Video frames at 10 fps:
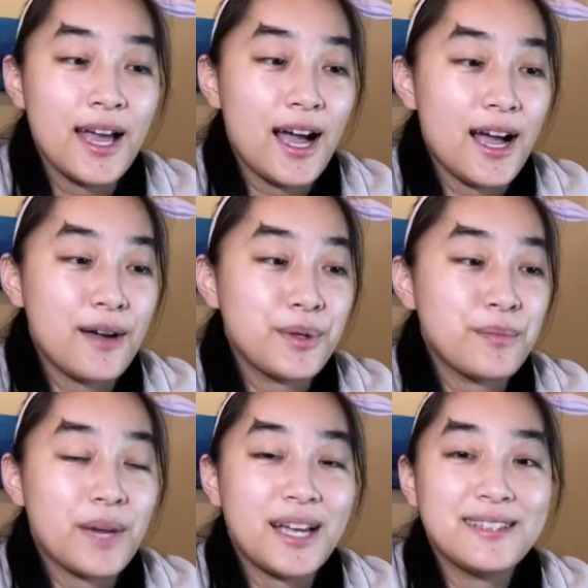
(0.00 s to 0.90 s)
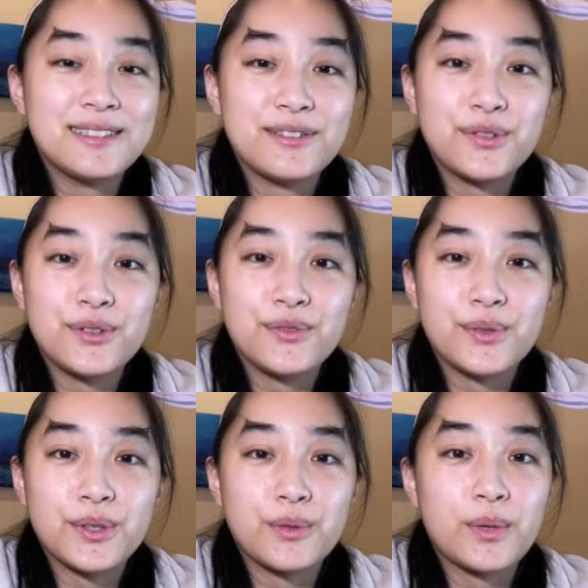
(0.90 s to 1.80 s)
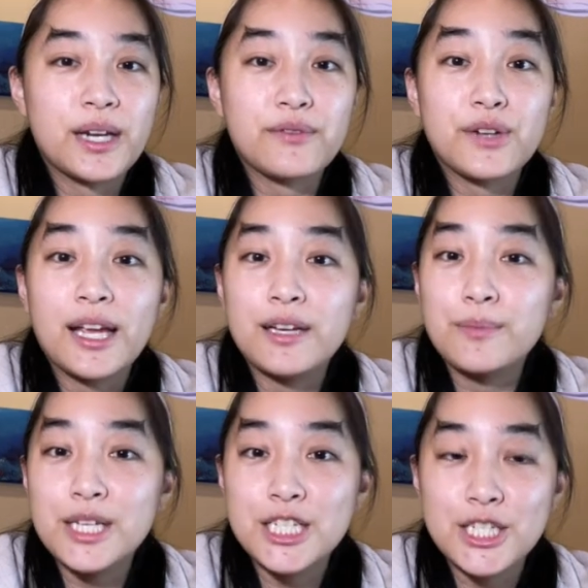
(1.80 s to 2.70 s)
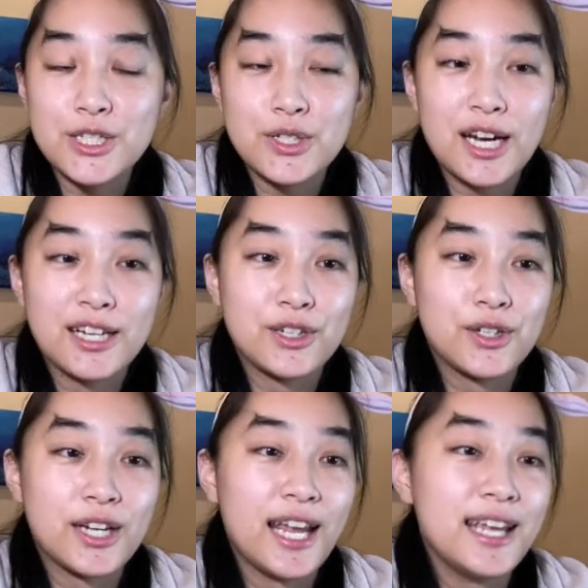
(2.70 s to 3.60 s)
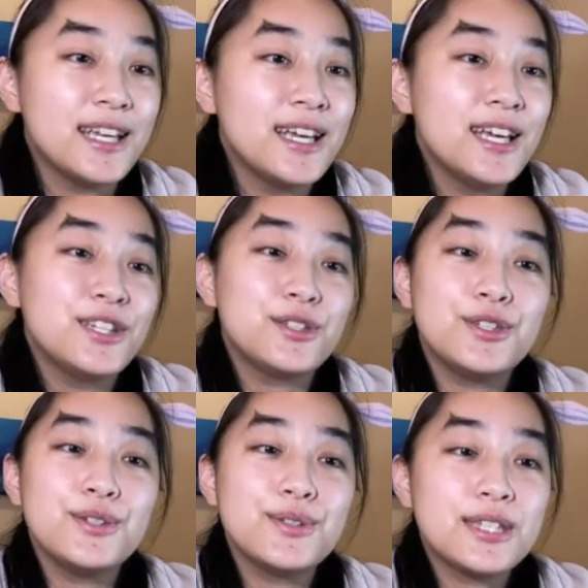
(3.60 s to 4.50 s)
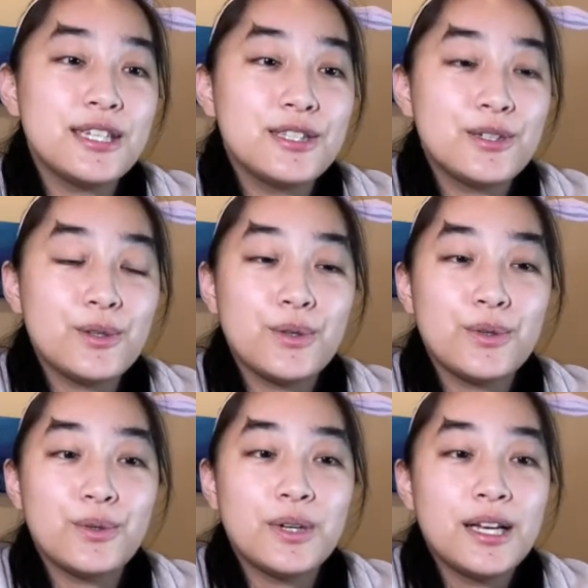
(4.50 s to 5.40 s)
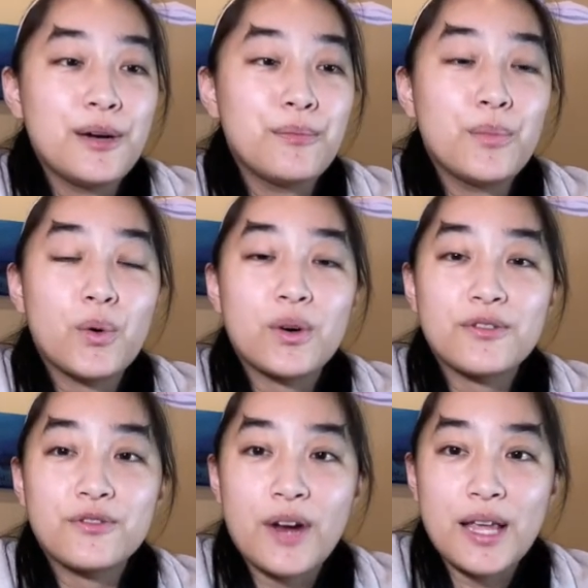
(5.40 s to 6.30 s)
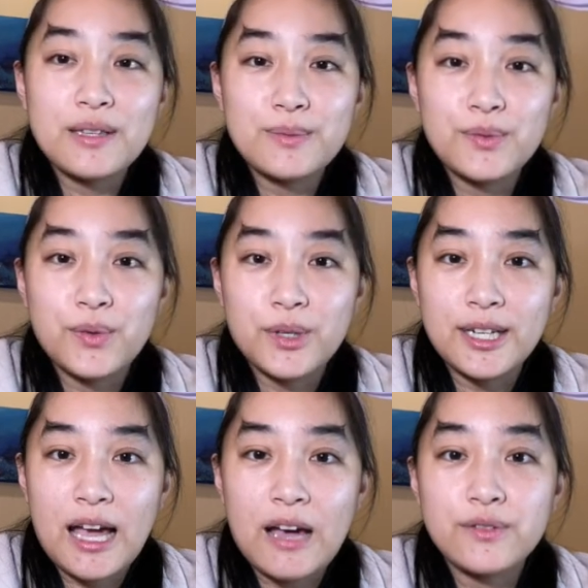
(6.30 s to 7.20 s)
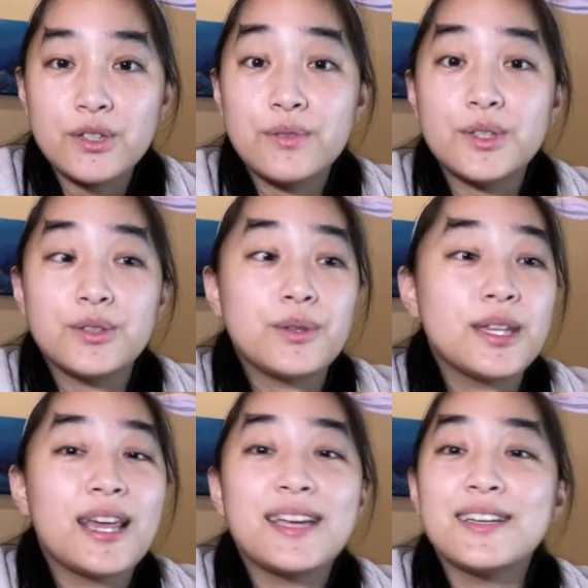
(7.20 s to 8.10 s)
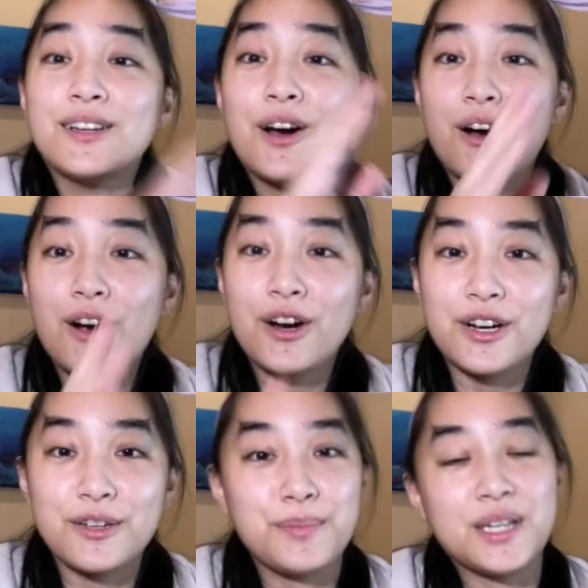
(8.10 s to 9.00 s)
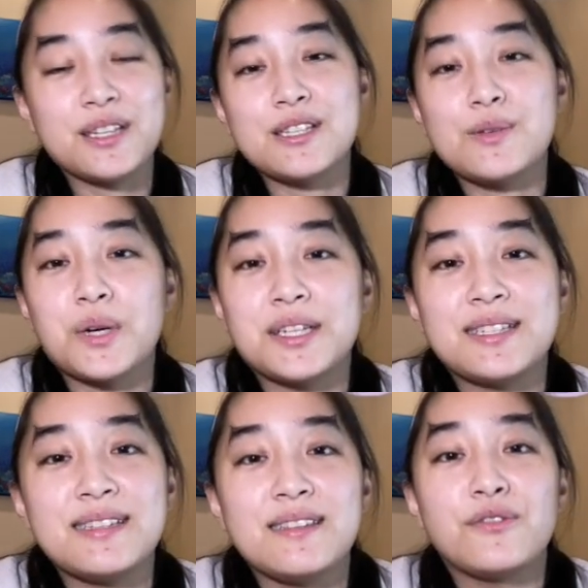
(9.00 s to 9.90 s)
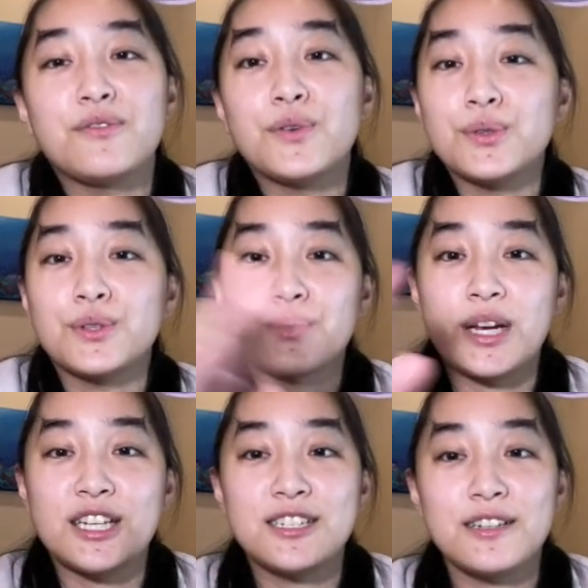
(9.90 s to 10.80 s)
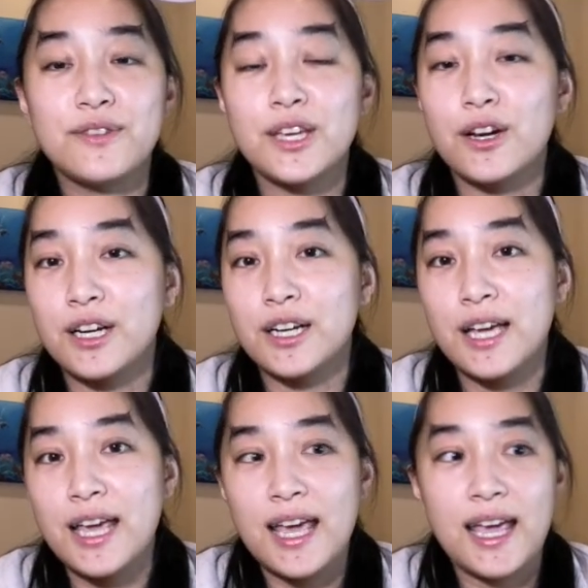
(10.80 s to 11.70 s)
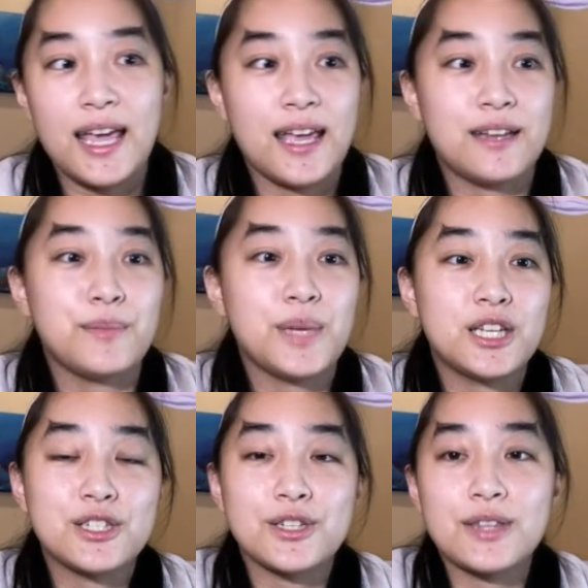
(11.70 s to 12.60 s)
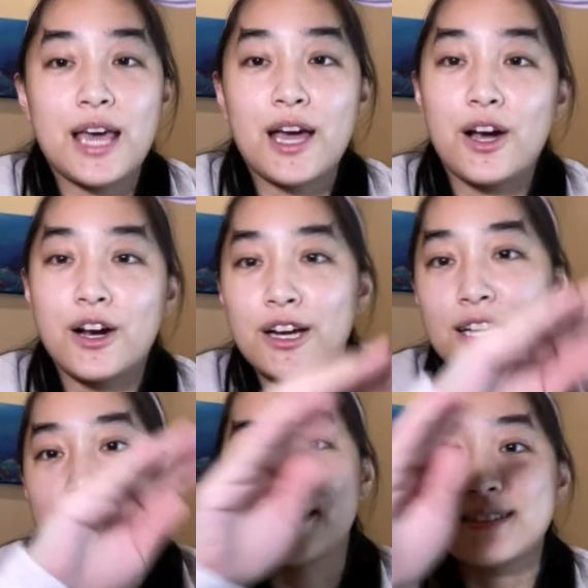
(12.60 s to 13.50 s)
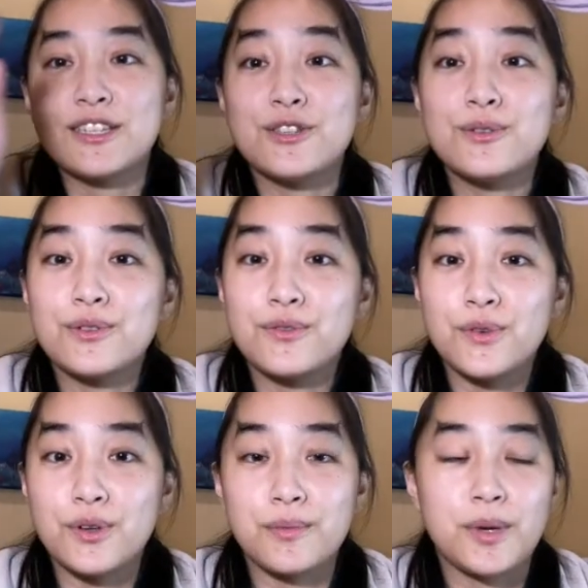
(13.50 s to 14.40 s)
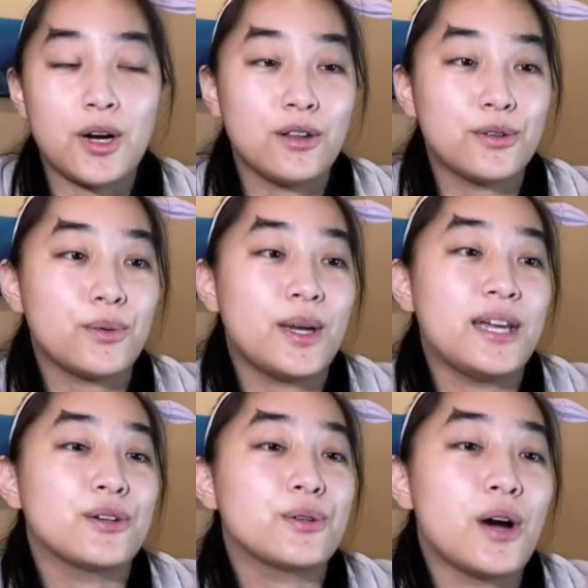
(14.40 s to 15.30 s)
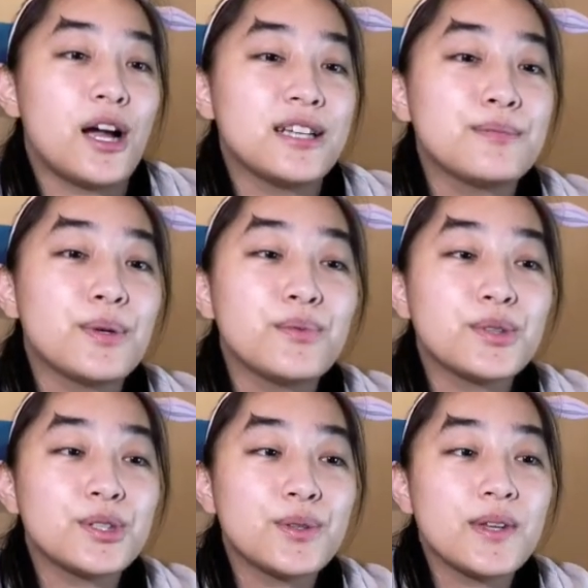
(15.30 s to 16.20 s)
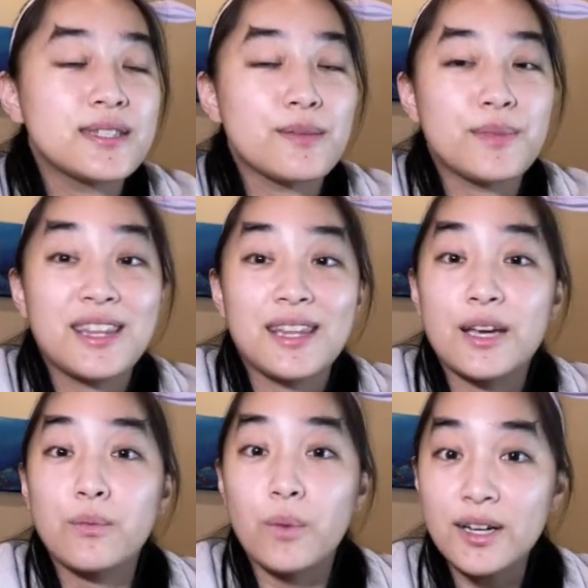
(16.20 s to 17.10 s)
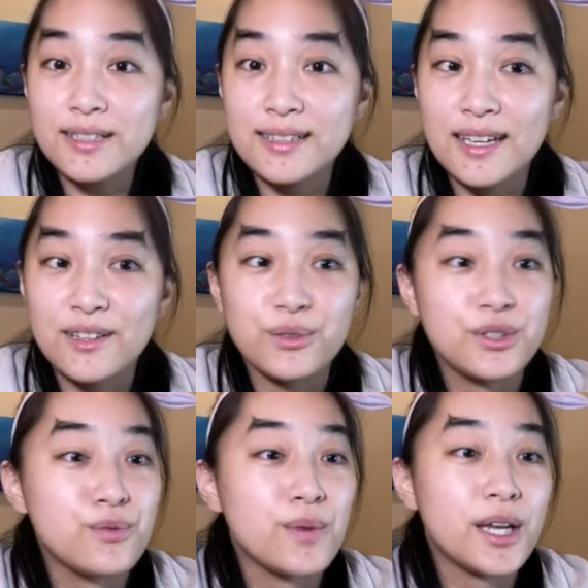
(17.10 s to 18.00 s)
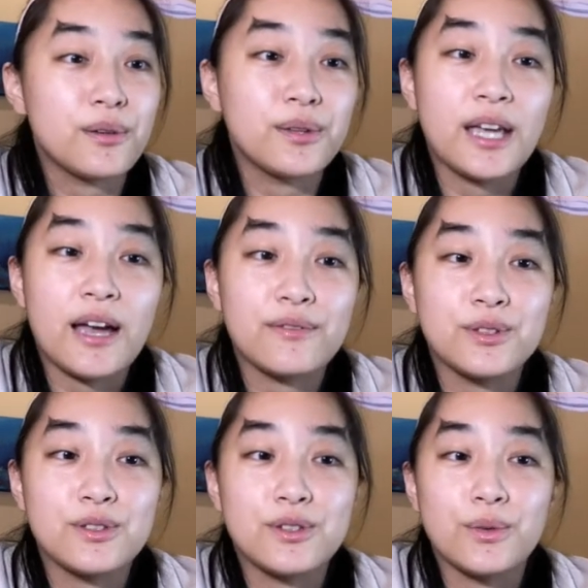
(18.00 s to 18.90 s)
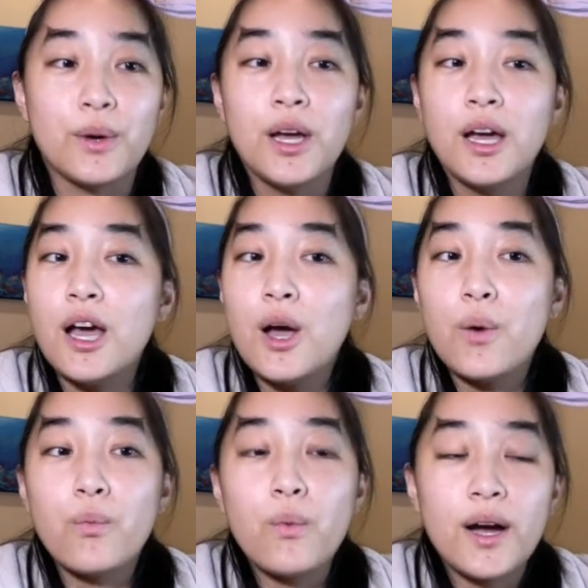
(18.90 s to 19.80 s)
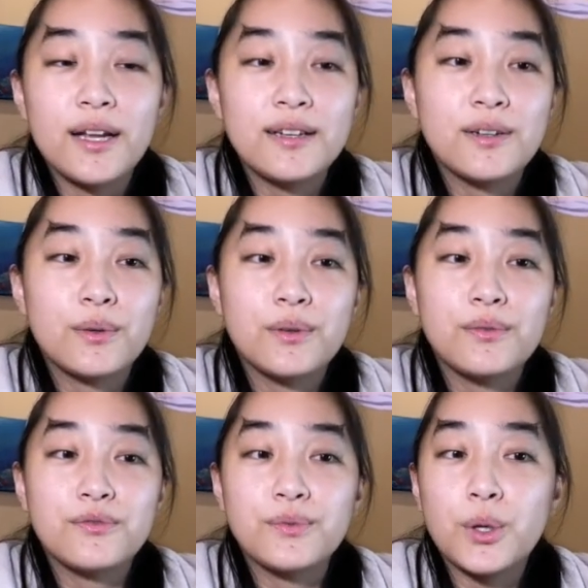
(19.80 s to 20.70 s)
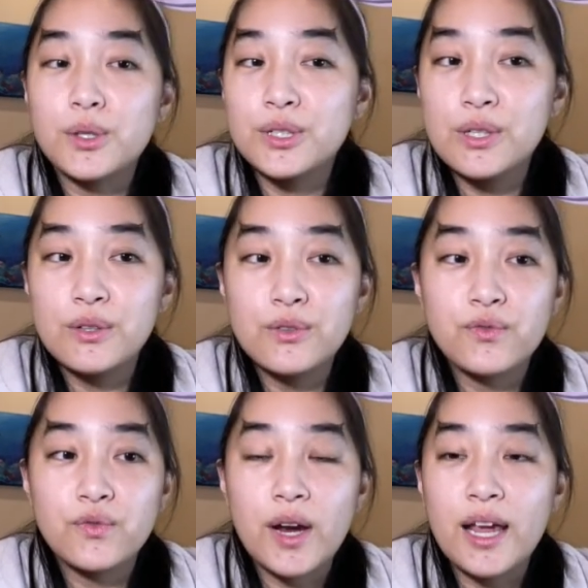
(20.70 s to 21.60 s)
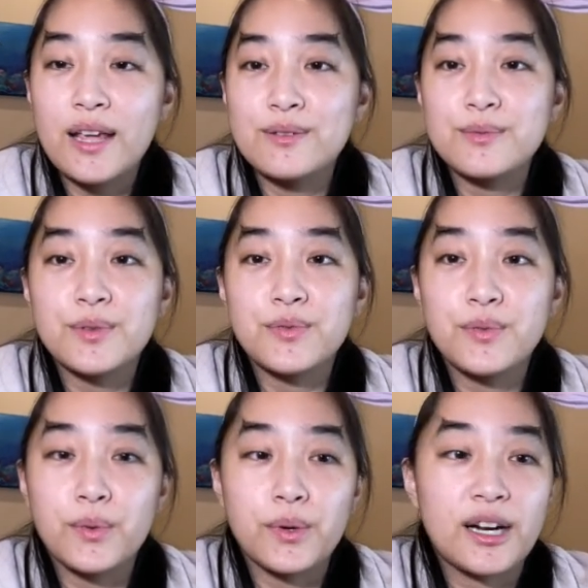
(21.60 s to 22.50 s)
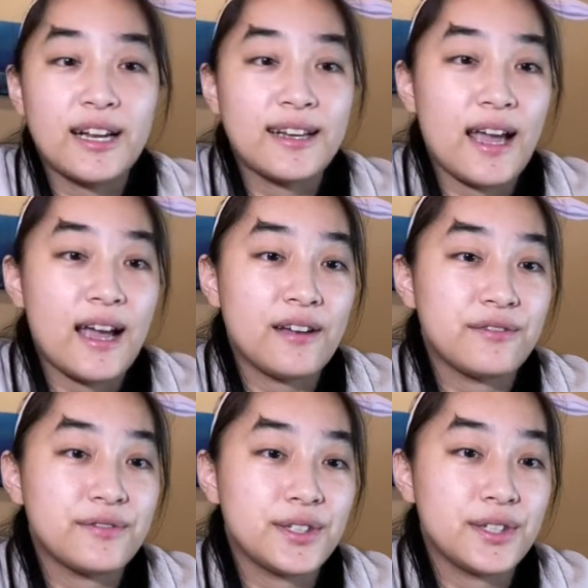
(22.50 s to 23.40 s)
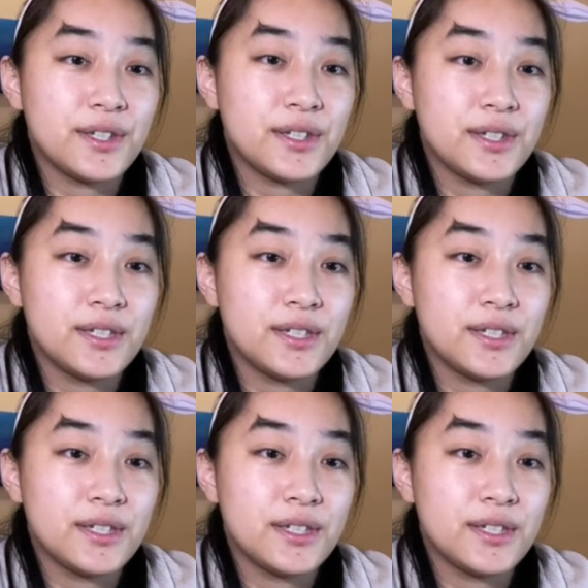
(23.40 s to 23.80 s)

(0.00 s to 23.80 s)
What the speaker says: It might differ for whatever animation you're trying to create. You usually do more frames before and after if you're doing like an arc, because you want to see the full duration of the arc and sure that arc is uniform all the way across. But if we're doing something like walk cycles, you might only have to do one or two frames before and after.